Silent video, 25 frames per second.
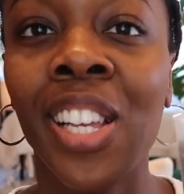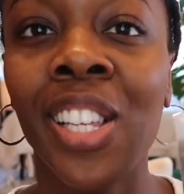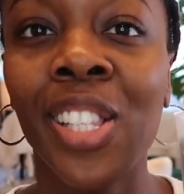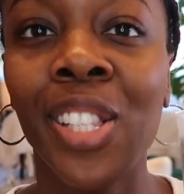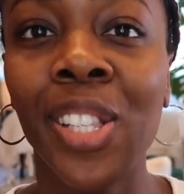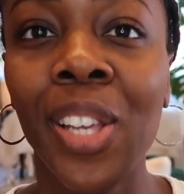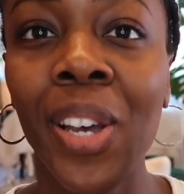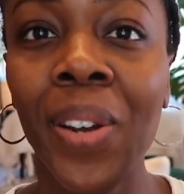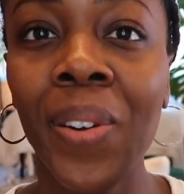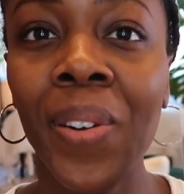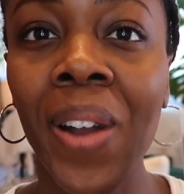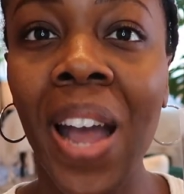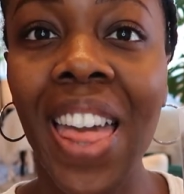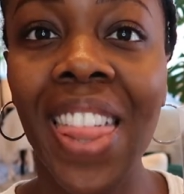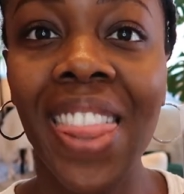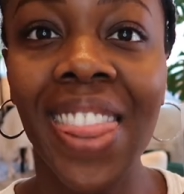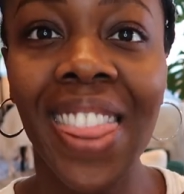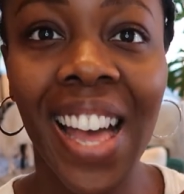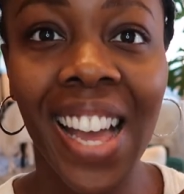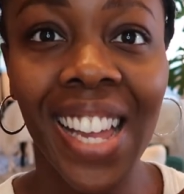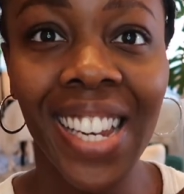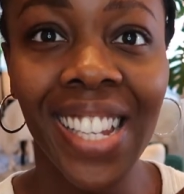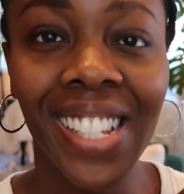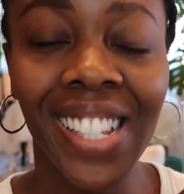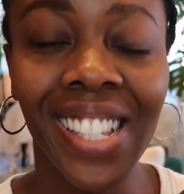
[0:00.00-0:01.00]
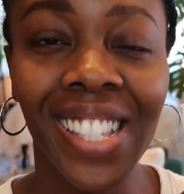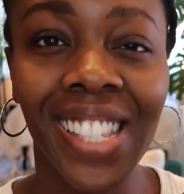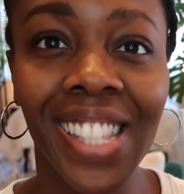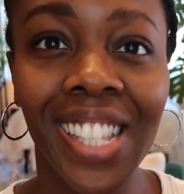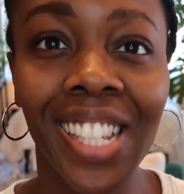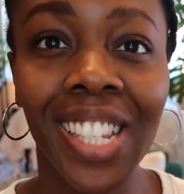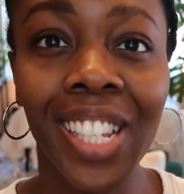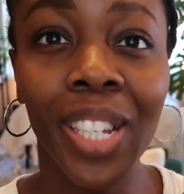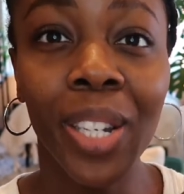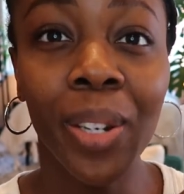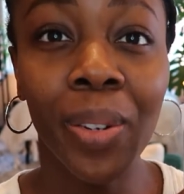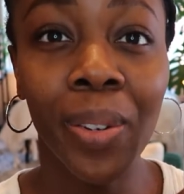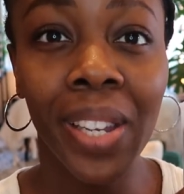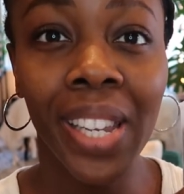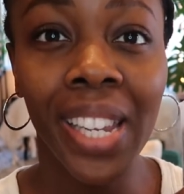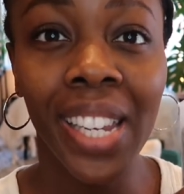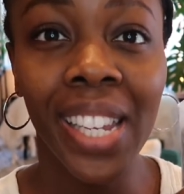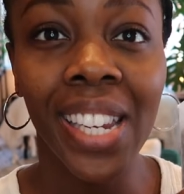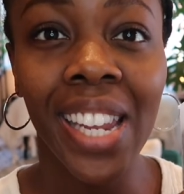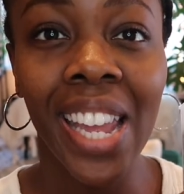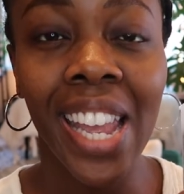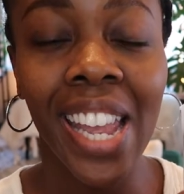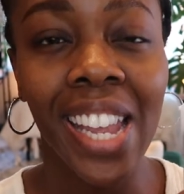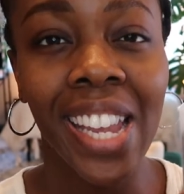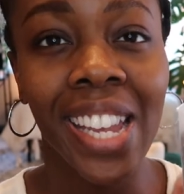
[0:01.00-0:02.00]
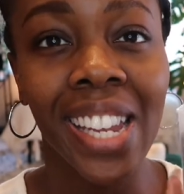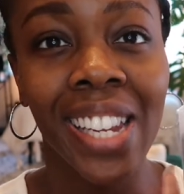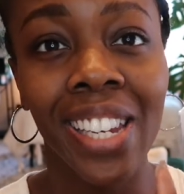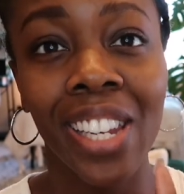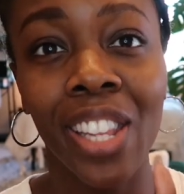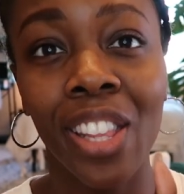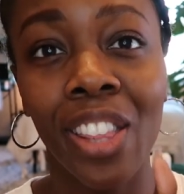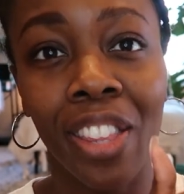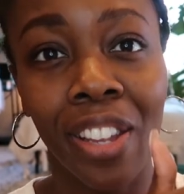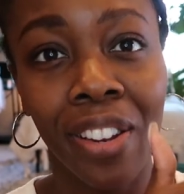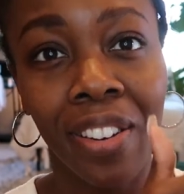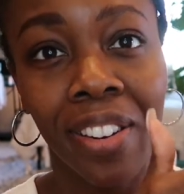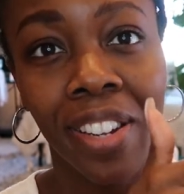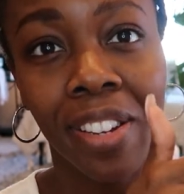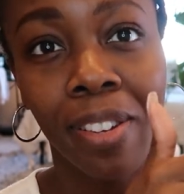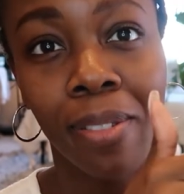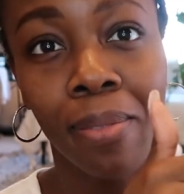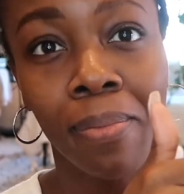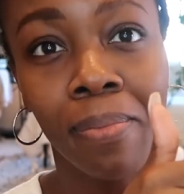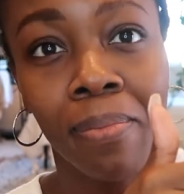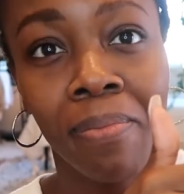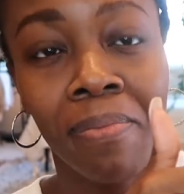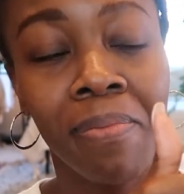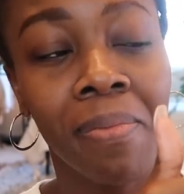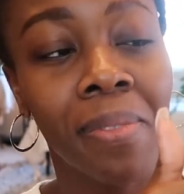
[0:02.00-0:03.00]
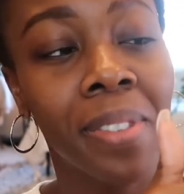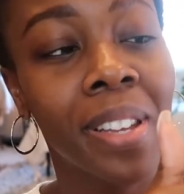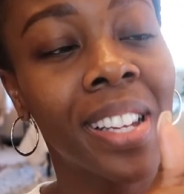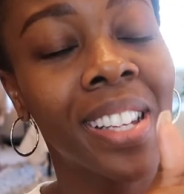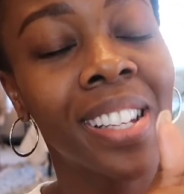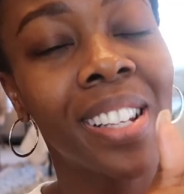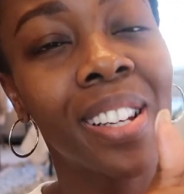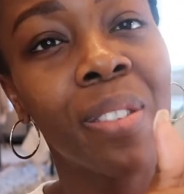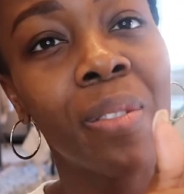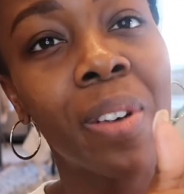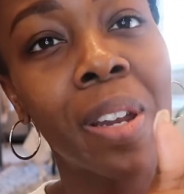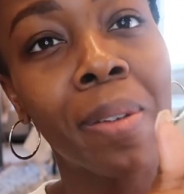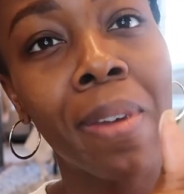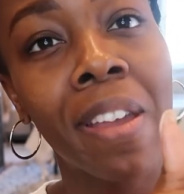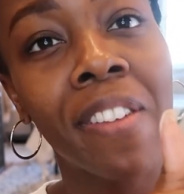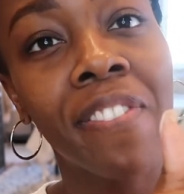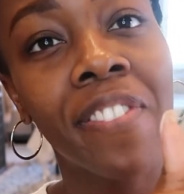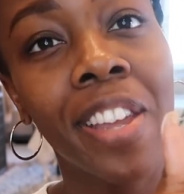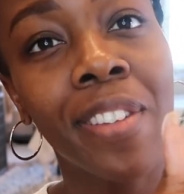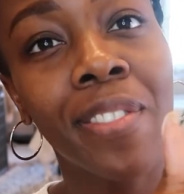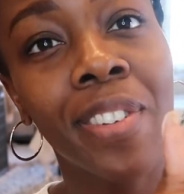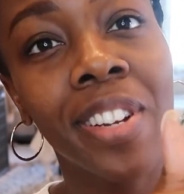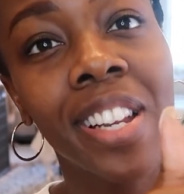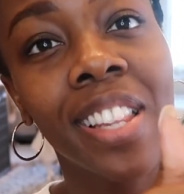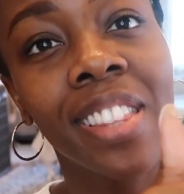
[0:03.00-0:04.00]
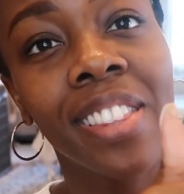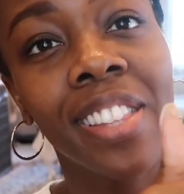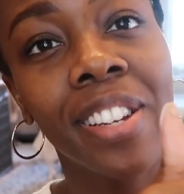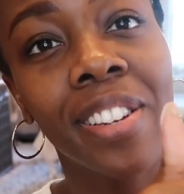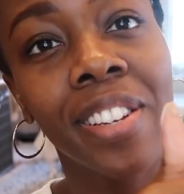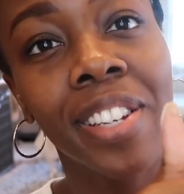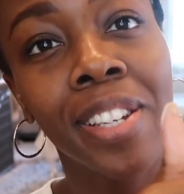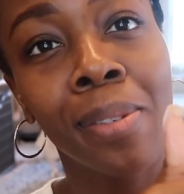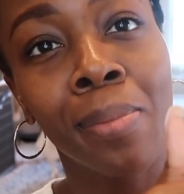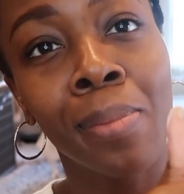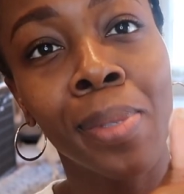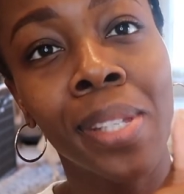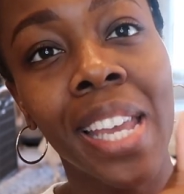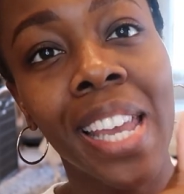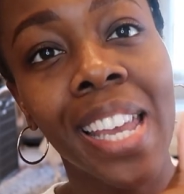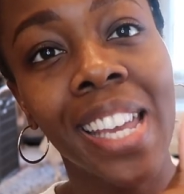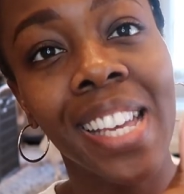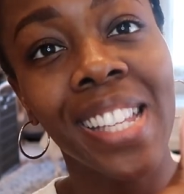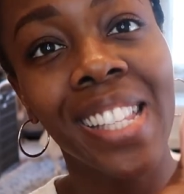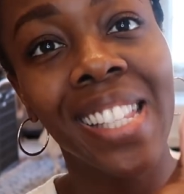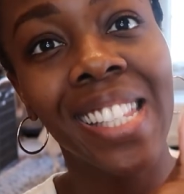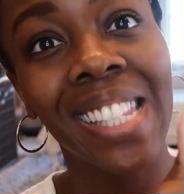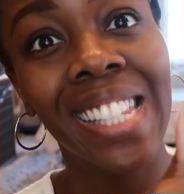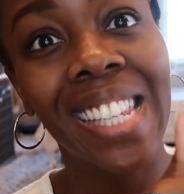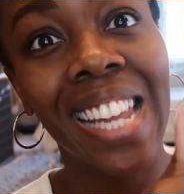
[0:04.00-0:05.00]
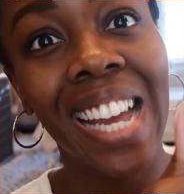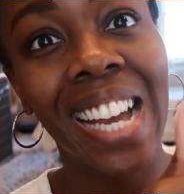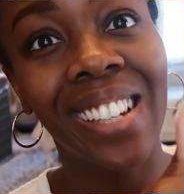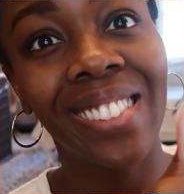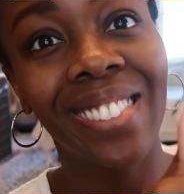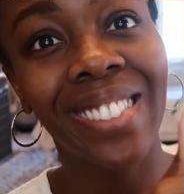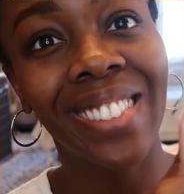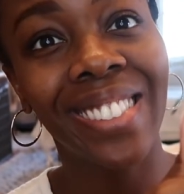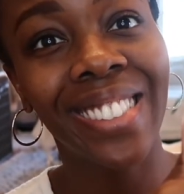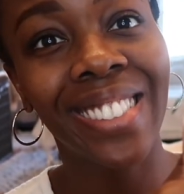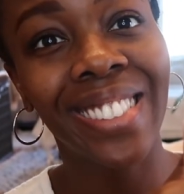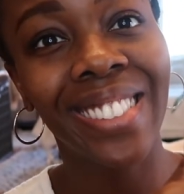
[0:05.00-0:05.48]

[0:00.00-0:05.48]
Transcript: So that is the Queen Anthurium. One of my favorite anthuriums, hands down.